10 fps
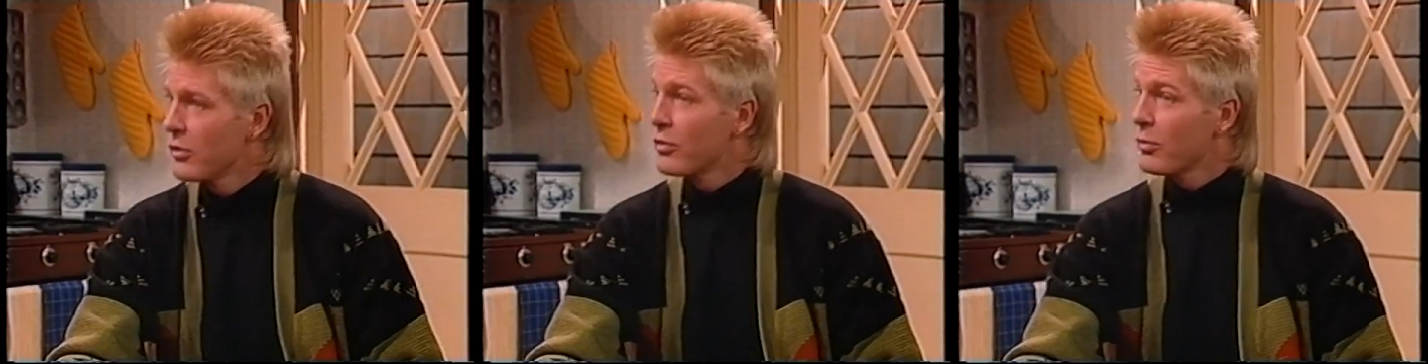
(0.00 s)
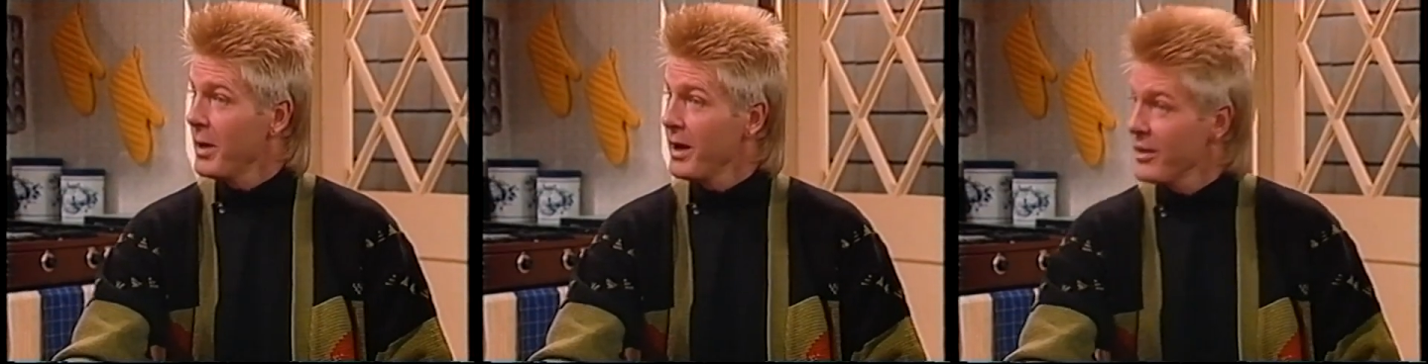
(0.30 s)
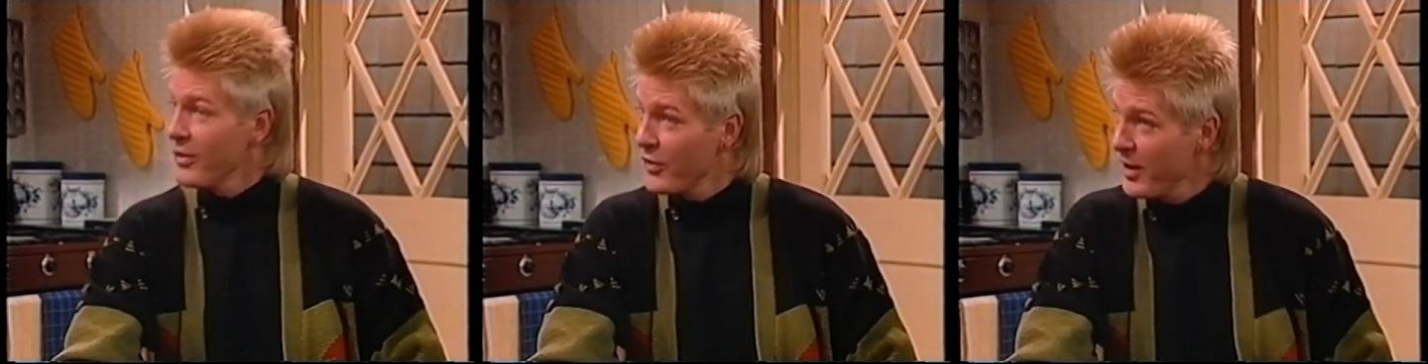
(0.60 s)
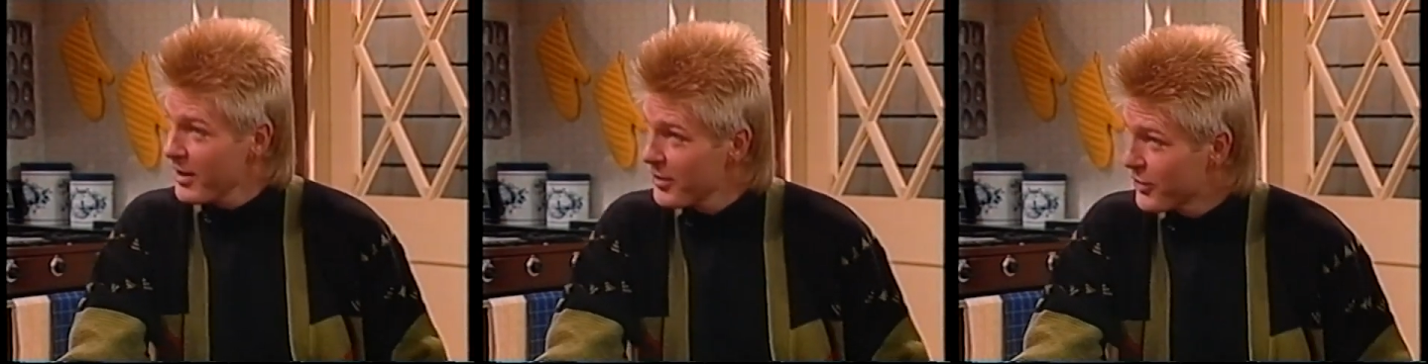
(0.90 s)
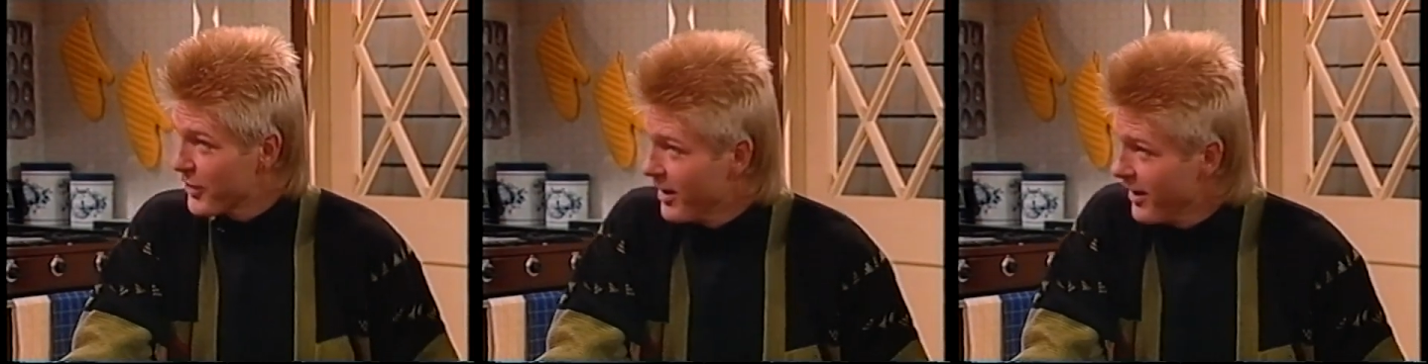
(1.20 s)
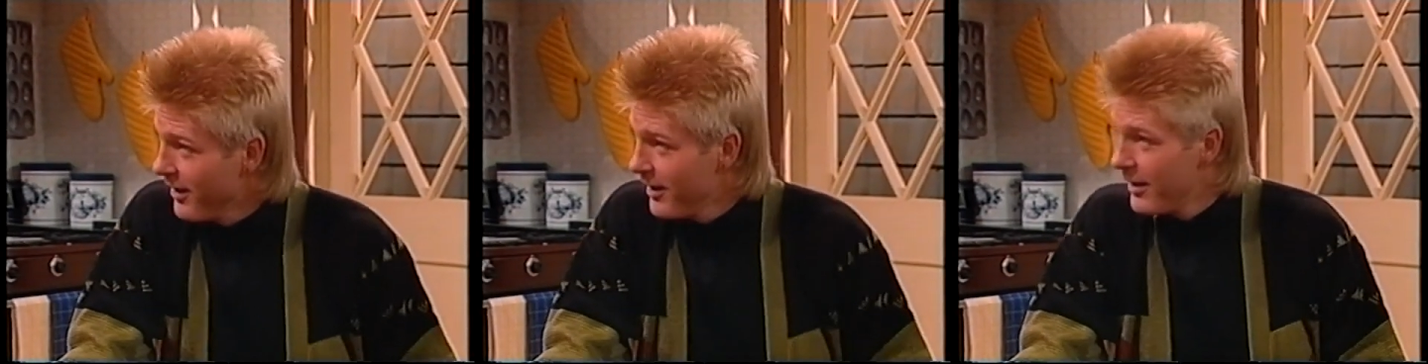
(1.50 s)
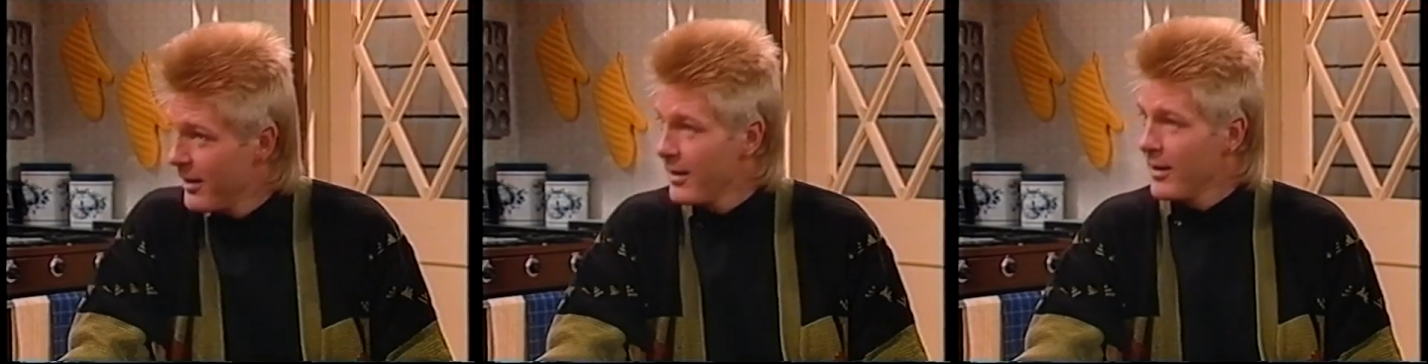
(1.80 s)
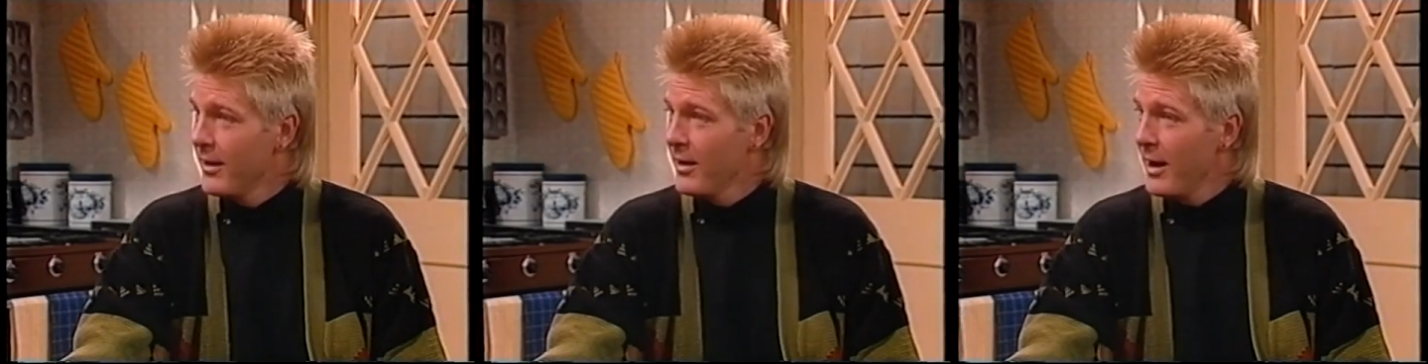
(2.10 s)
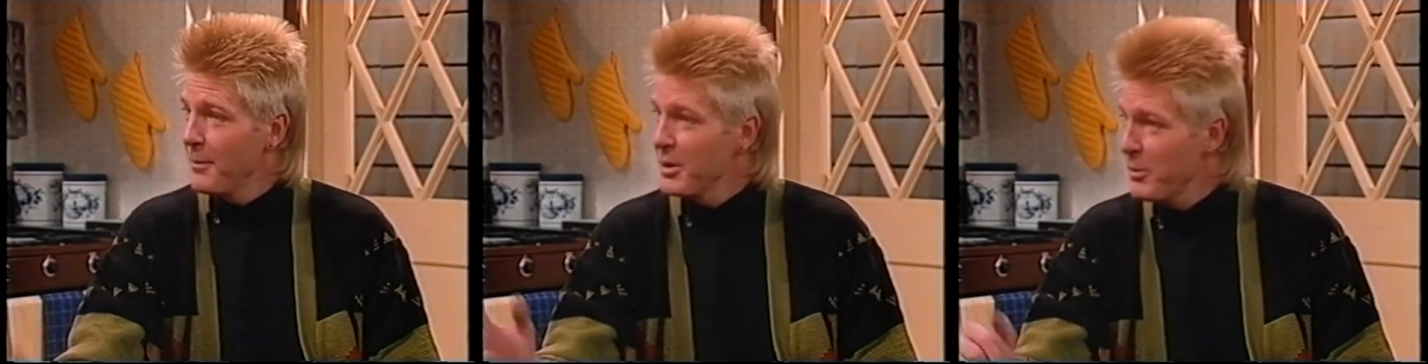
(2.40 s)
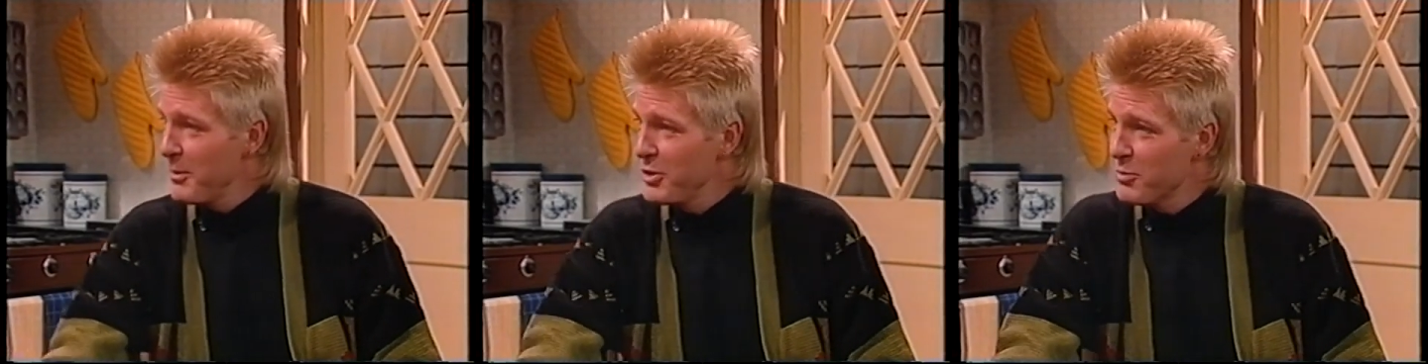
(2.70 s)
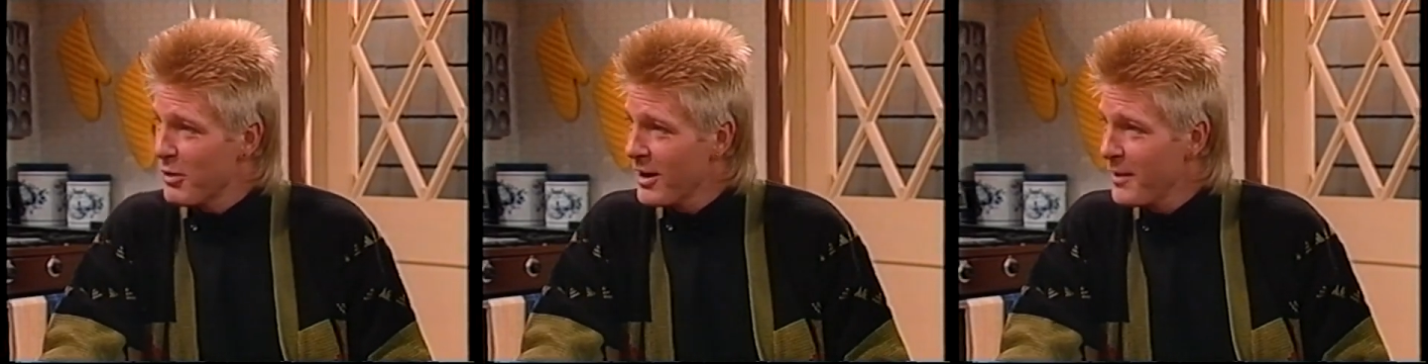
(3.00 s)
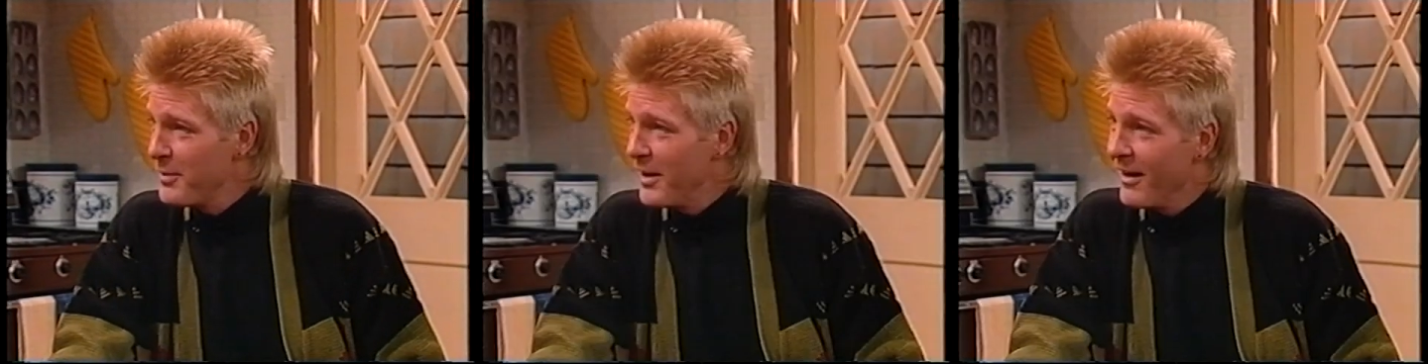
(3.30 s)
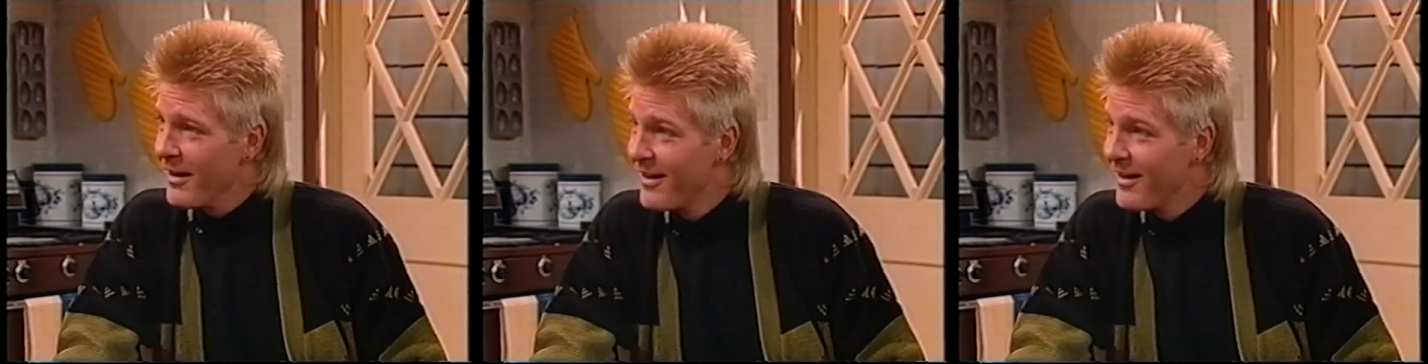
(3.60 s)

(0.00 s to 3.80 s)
Swinging singles, huh? How many women you brought up there?